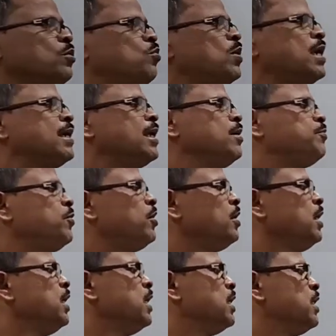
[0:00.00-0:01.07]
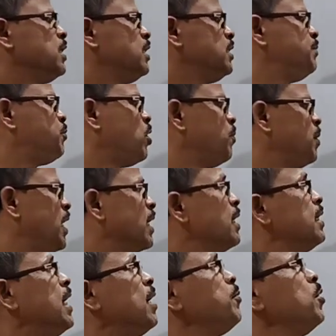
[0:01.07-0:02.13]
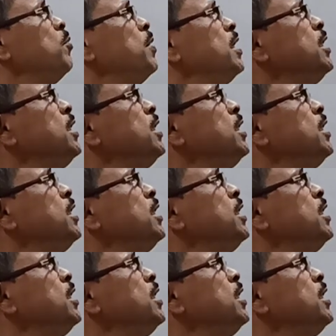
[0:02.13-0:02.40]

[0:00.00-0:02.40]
one dipole is from dipole moment